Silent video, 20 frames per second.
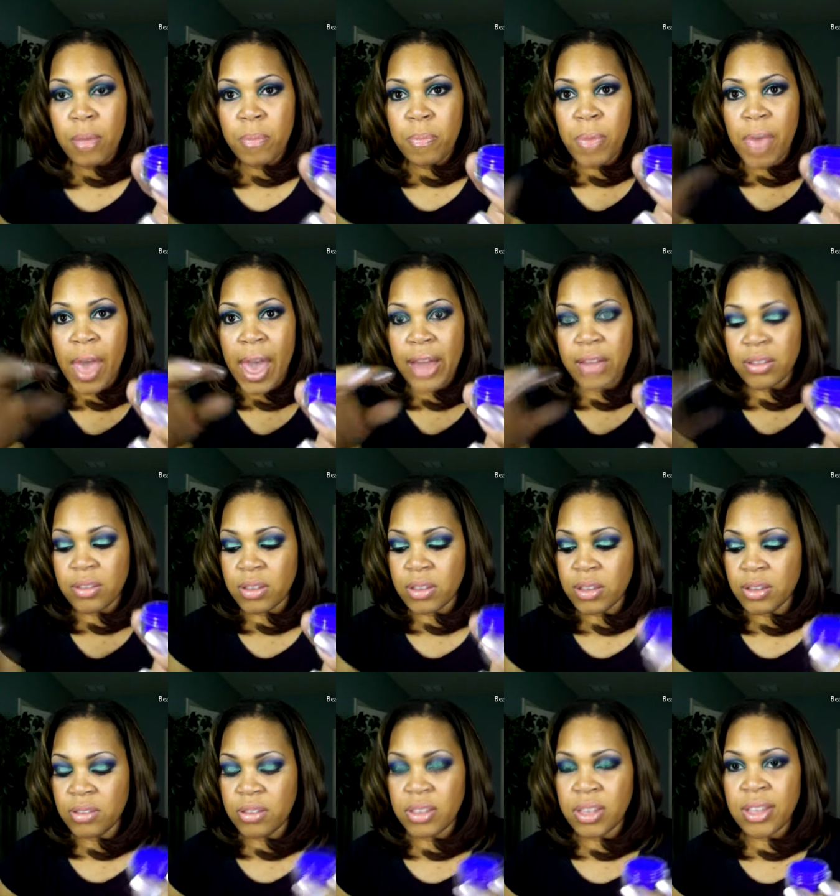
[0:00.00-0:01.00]
packed
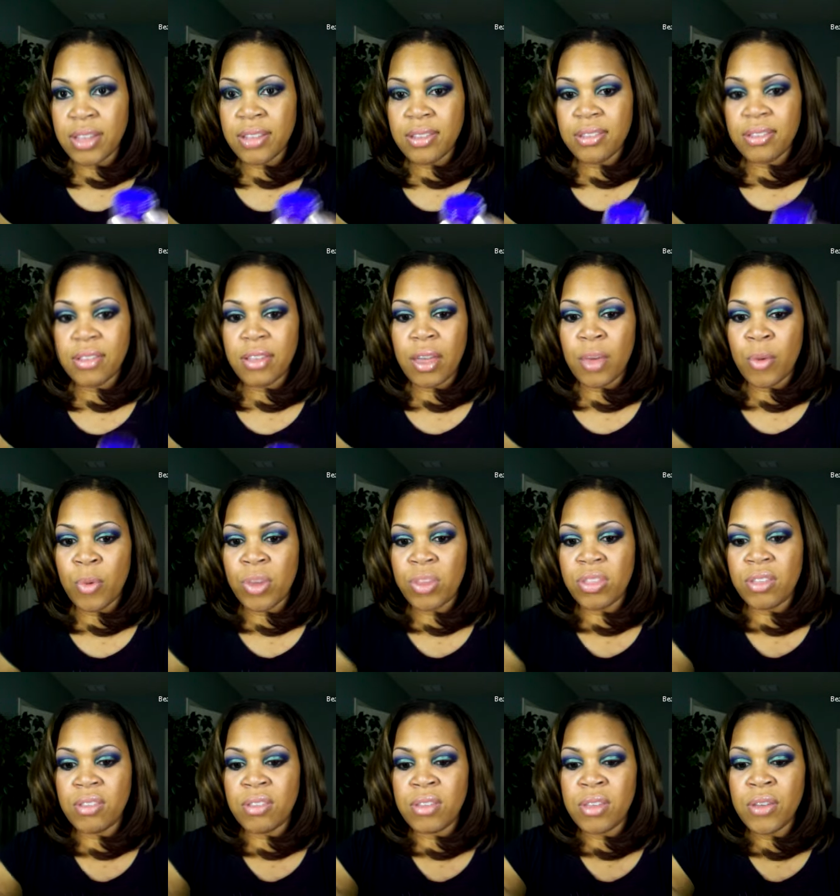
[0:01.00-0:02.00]
condensed with
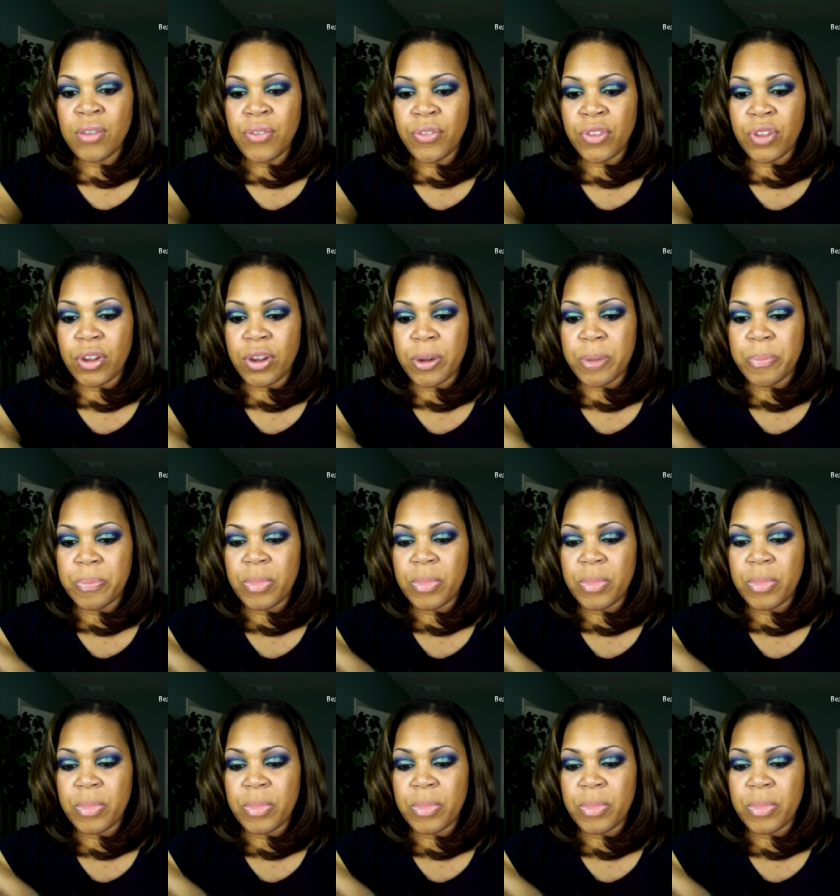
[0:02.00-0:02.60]
a sifter